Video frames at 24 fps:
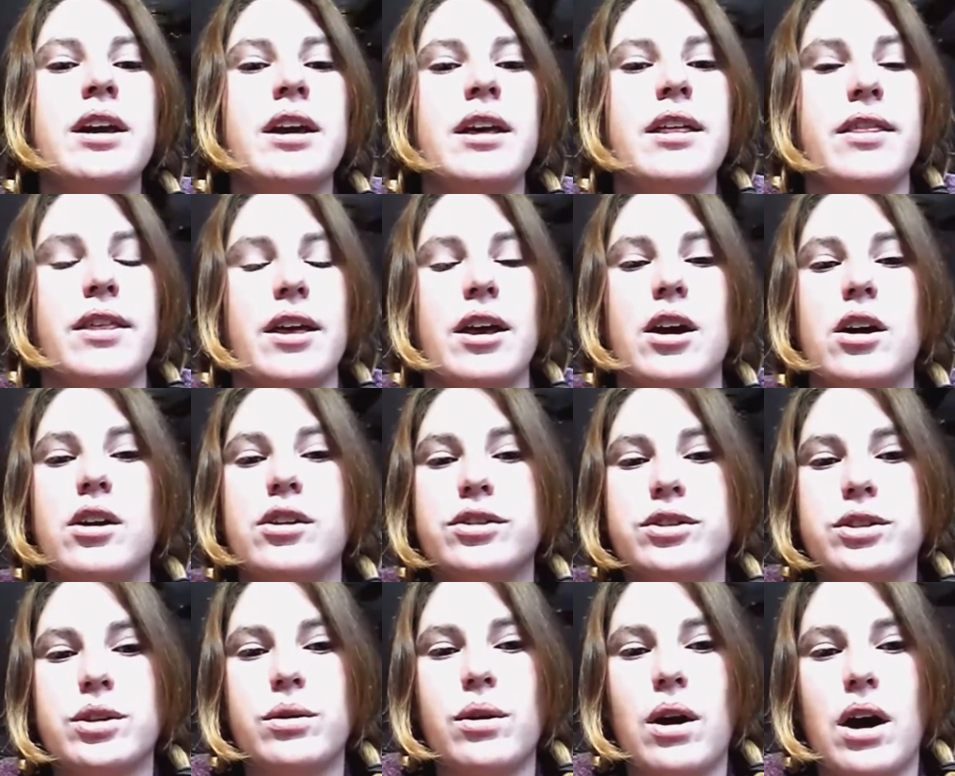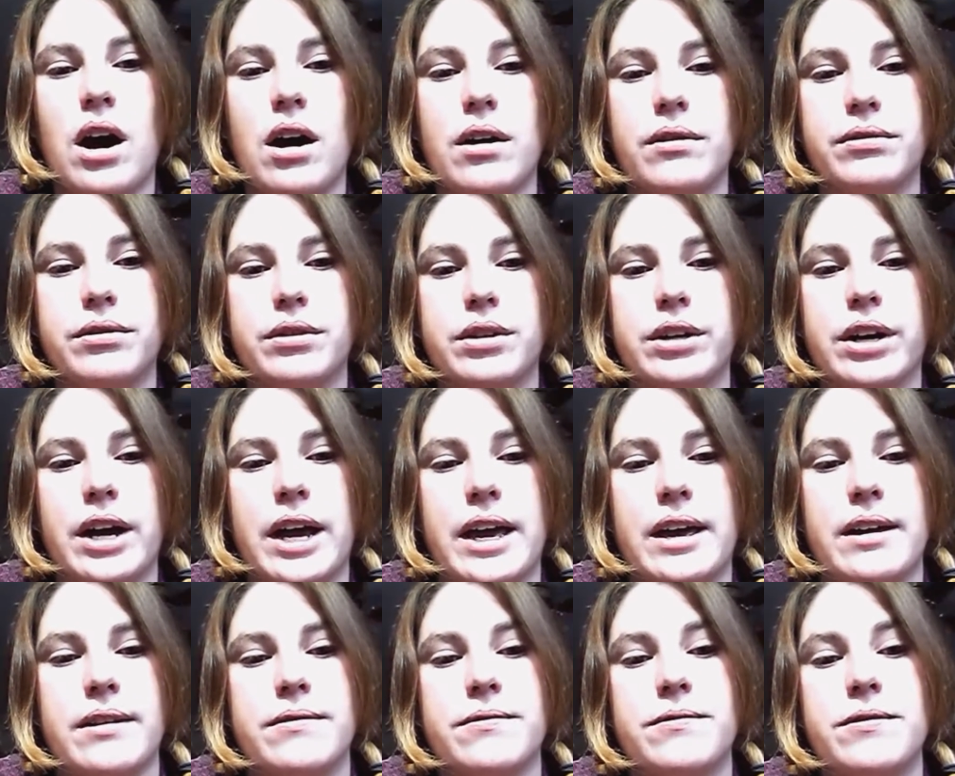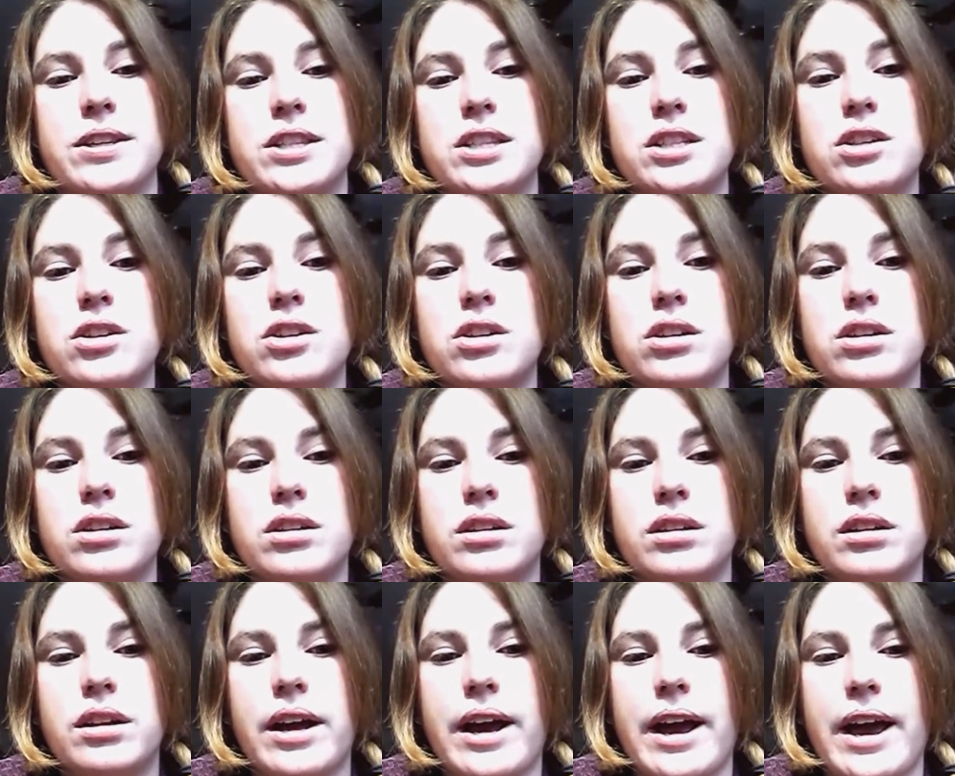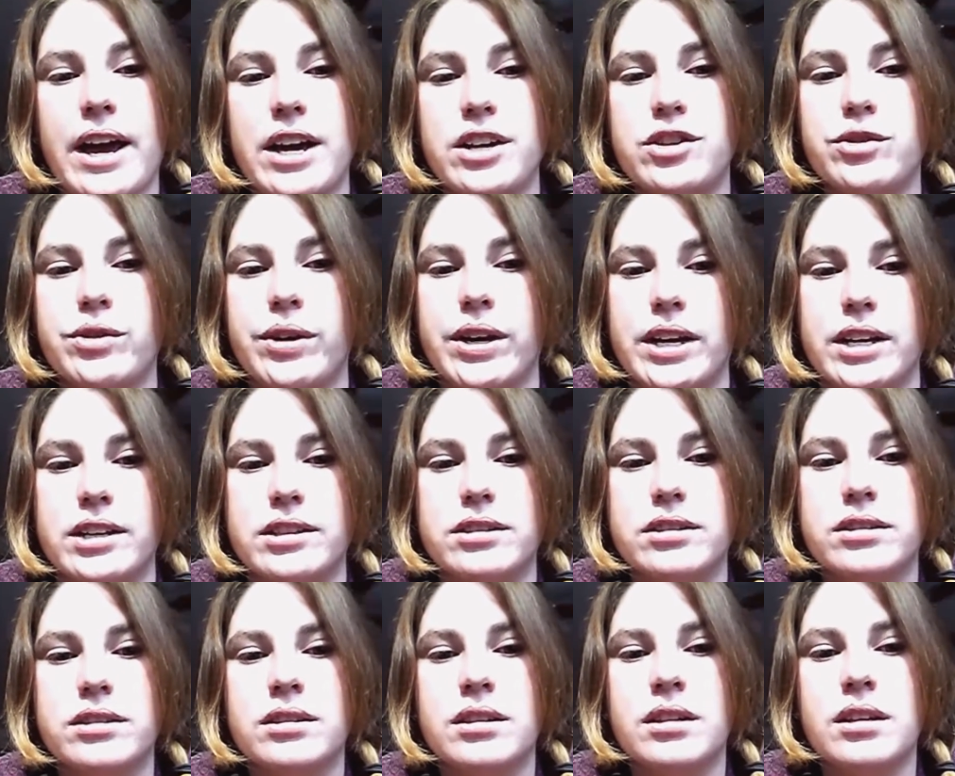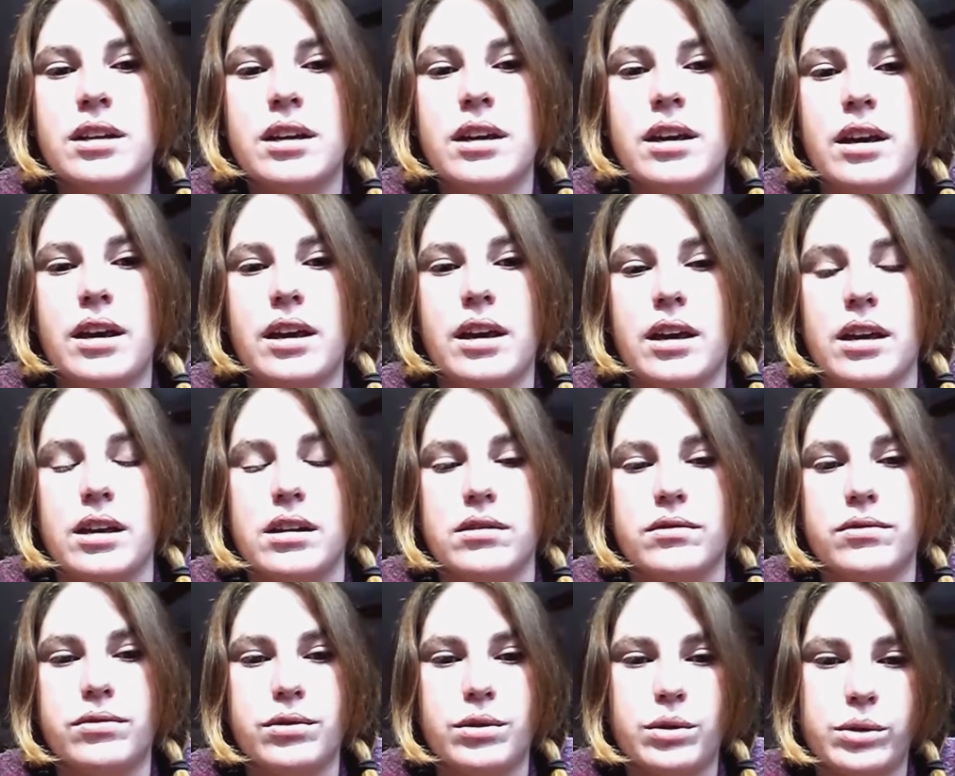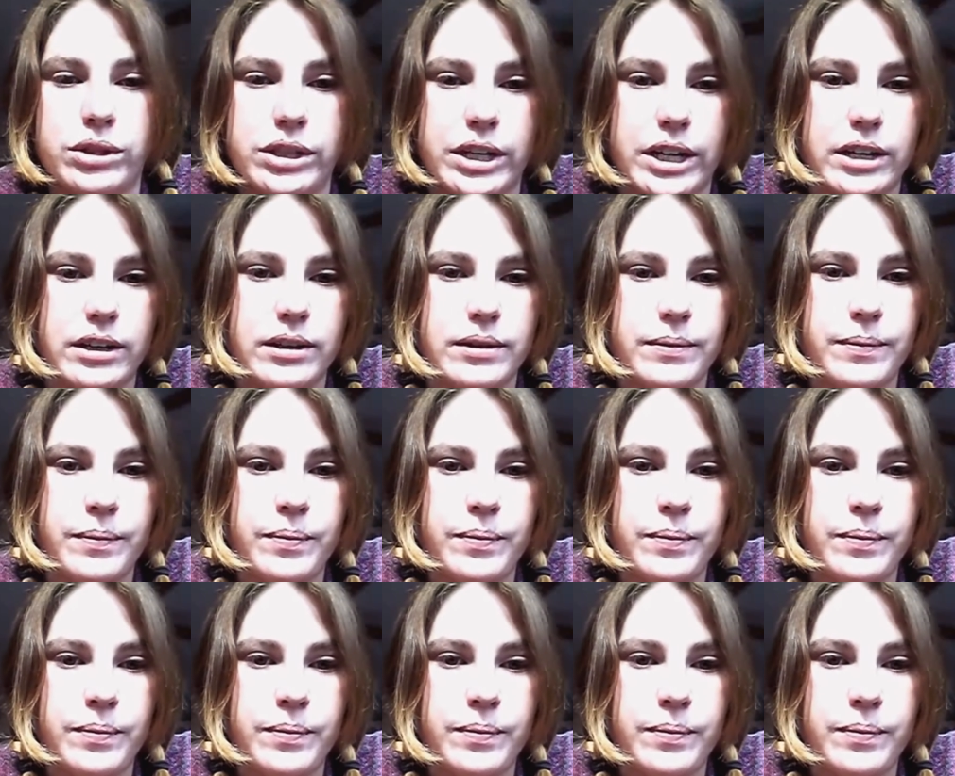They also offer a physical address in Florida.